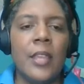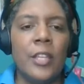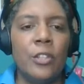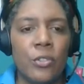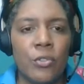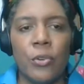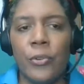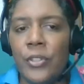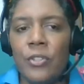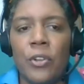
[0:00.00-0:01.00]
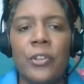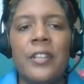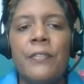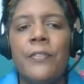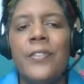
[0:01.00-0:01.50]
then your story is not going
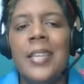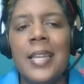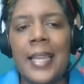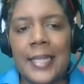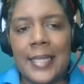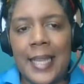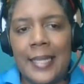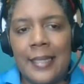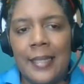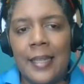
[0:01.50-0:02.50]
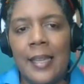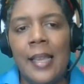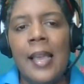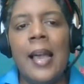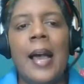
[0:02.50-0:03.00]
to feel exciting.
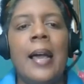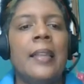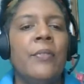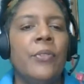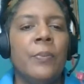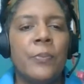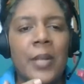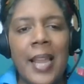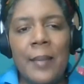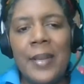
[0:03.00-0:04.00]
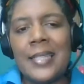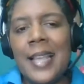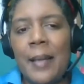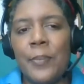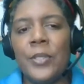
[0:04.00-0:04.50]
And if your climax
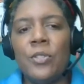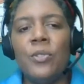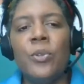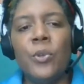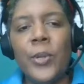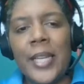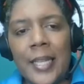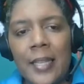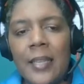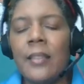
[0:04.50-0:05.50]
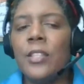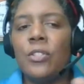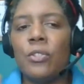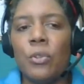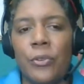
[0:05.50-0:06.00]
happens too quickly, the
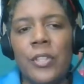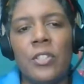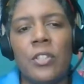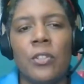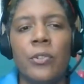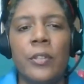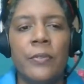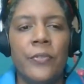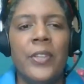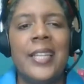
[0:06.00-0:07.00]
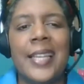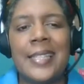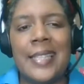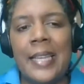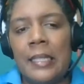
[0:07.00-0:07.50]
story is not going to feel
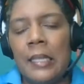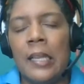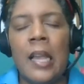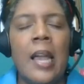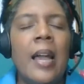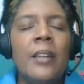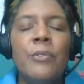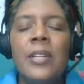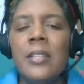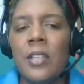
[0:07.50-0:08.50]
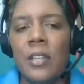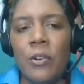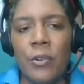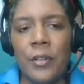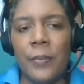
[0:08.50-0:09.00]
exciting and readers are not
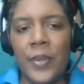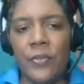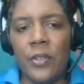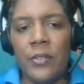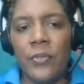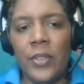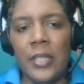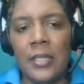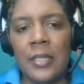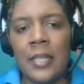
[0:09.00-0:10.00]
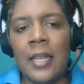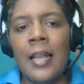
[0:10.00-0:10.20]
going to be fulfilled.